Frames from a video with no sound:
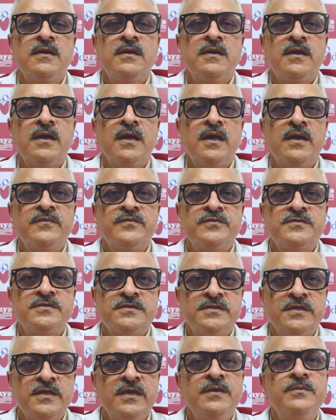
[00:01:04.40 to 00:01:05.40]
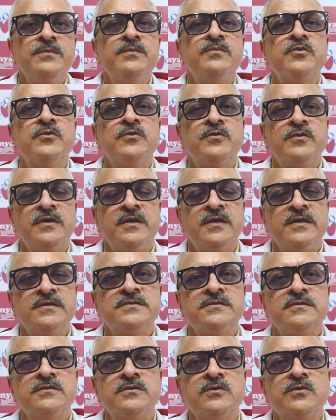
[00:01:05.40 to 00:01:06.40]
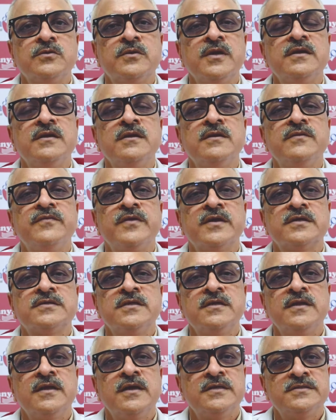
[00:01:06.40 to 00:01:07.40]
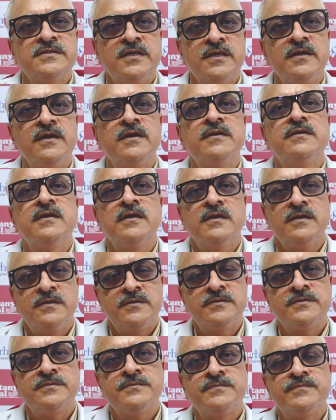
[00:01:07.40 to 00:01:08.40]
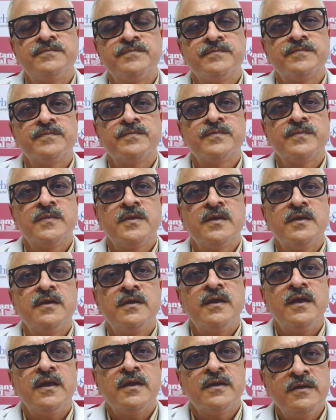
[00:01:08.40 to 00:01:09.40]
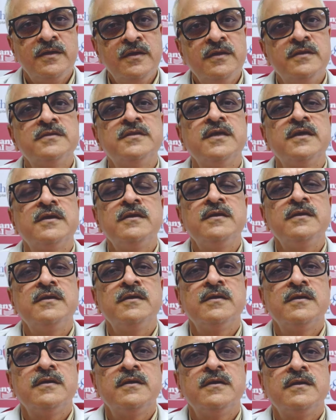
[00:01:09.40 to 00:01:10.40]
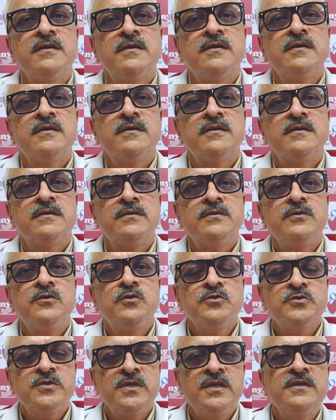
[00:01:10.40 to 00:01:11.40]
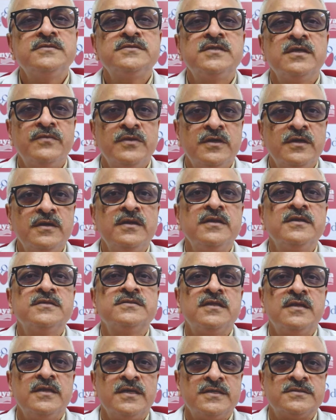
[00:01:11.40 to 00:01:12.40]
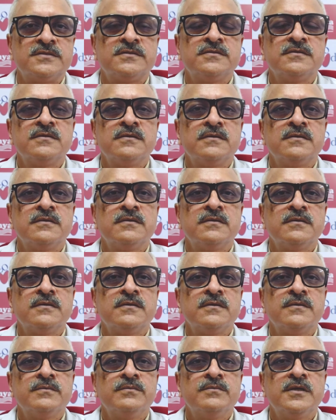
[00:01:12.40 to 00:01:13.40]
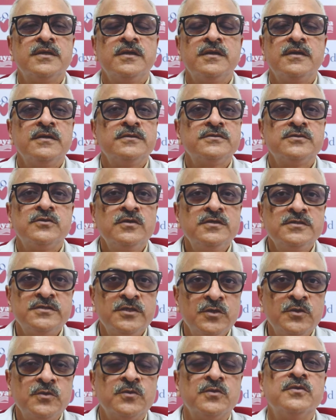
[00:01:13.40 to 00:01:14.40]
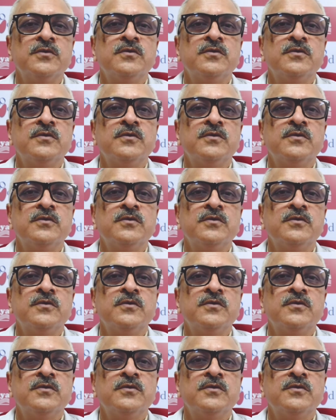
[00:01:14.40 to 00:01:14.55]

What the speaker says: have same proneness to get infection as any adult. Agreed that usually severity is less, but it is not zero.